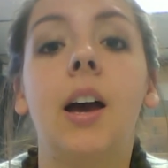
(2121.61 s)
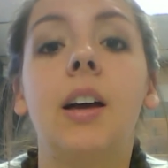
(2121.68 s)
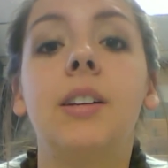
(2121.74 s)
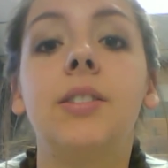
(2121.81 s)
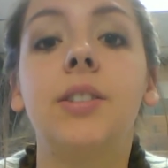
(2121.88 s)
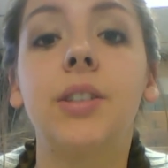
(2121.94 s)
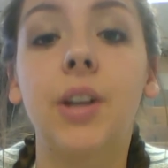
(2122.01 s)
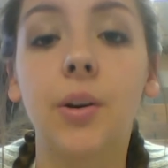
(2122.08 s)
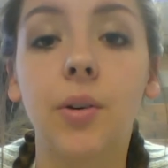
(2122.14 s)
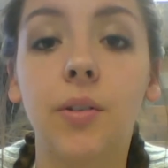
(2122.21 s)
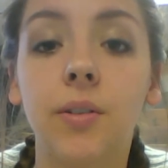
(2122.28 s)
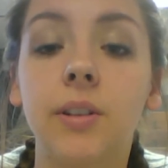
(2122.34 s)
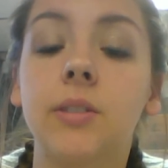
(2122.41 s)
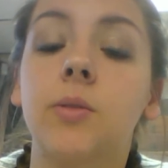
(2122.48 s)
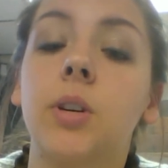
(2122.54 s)
to go over
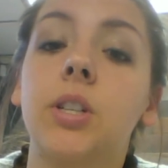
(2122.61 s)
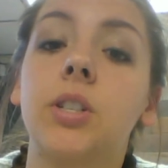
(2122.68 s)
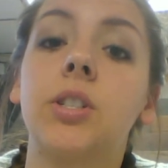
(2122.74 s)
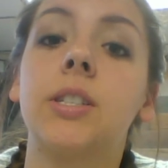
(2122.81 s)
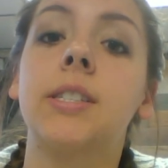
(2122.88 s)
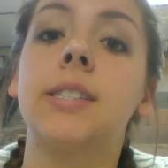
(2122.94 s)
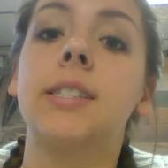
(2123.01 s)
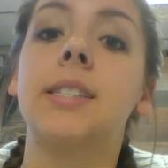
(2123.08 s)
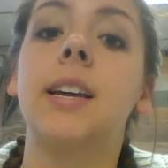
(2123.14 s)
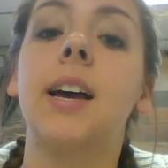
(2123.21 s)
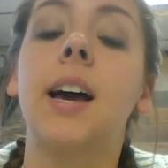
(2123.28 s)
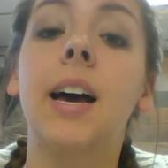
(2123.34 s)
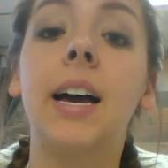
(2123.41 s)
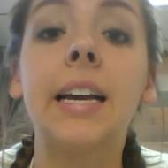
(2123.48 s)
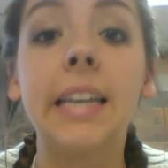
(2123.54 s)
these questions
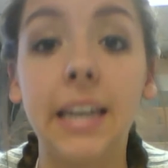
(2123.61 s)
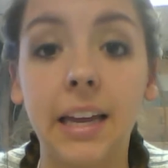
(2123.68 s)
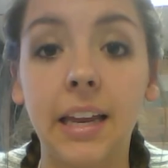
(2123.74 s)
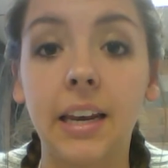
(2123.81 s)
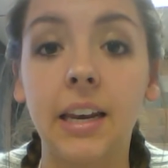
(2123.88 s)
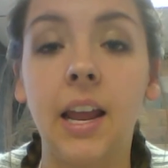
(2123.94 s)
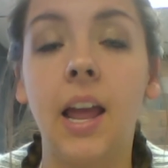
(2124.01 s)
again.